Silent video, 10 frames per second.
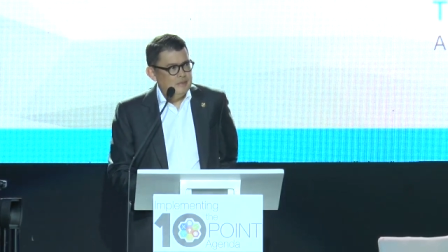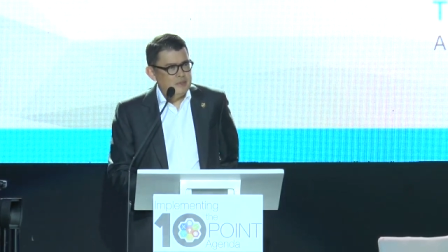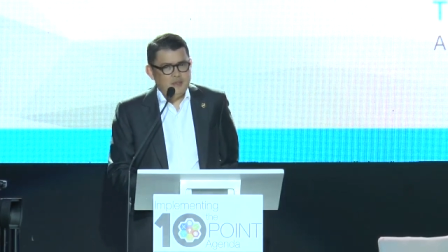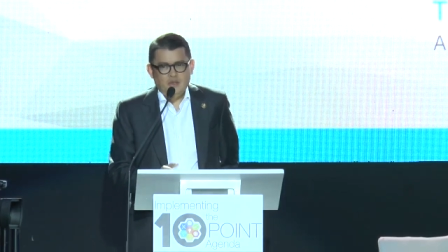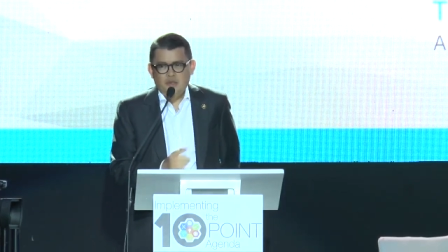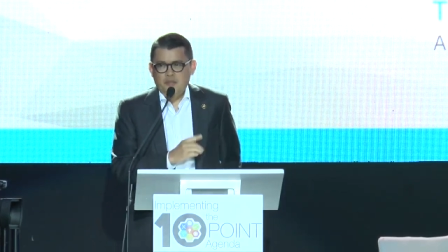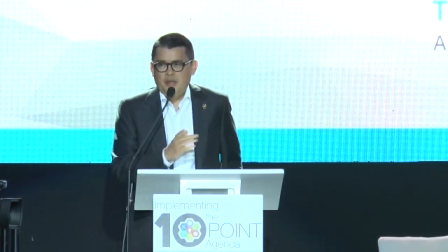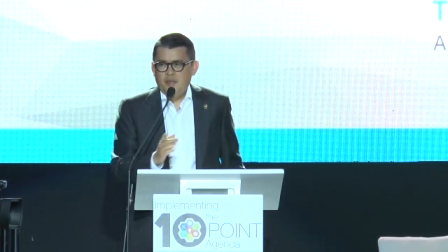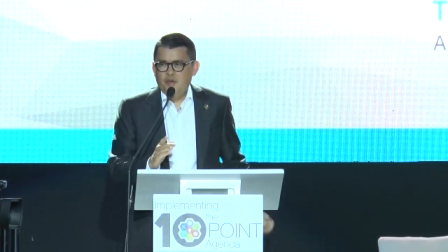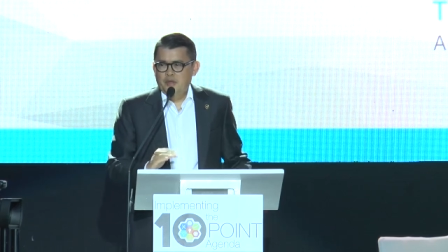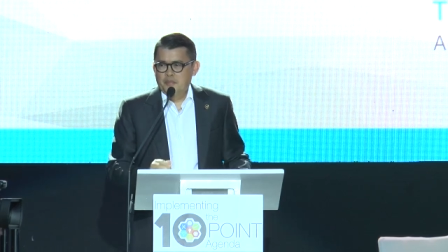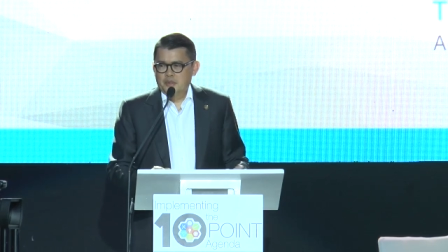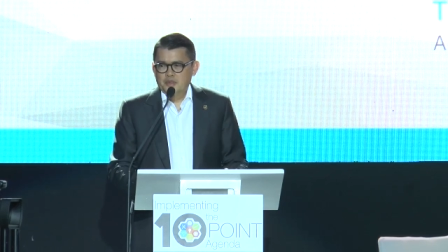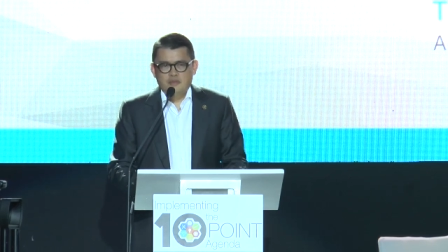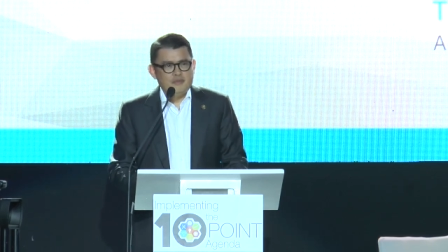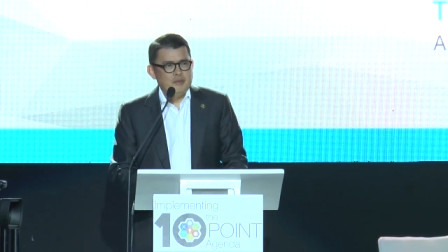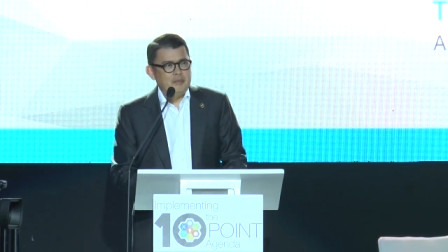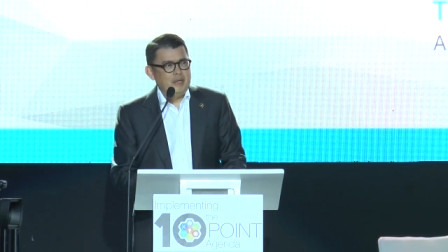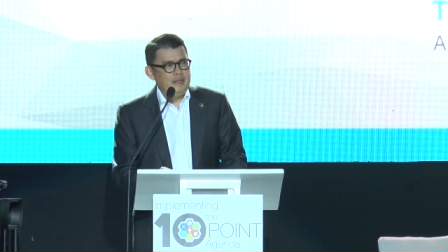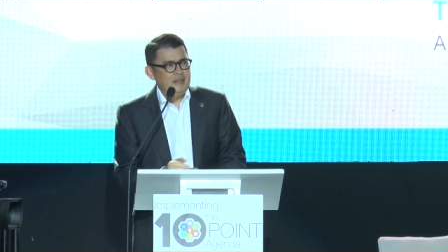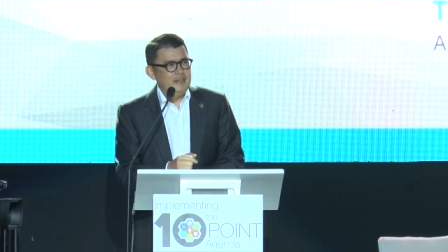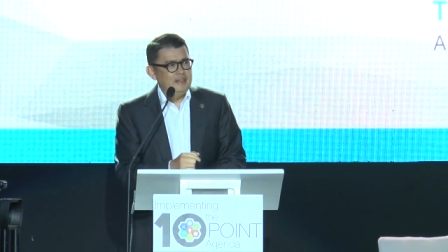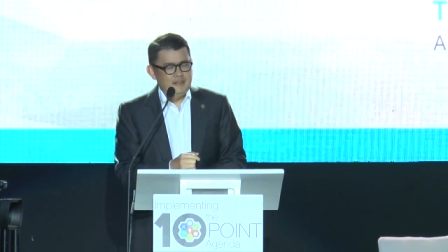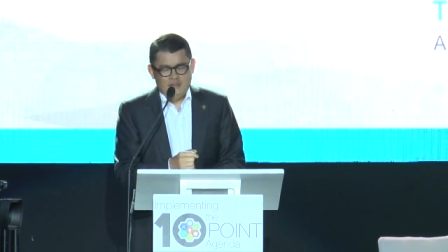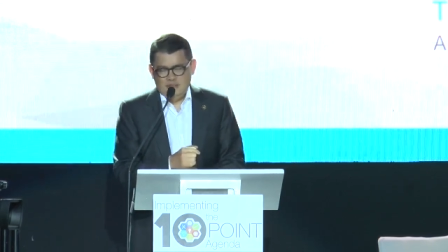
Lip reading: But you can only blame one person for mining.